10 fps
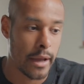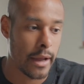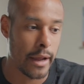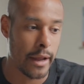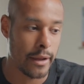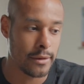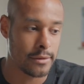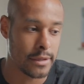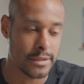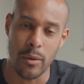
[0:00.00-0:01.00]
And
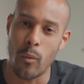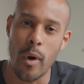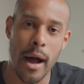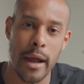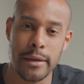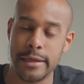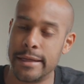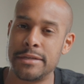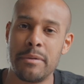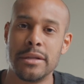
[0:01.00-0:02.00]
it's like, why did
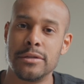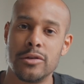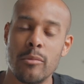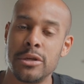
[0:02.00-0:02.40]
they spend so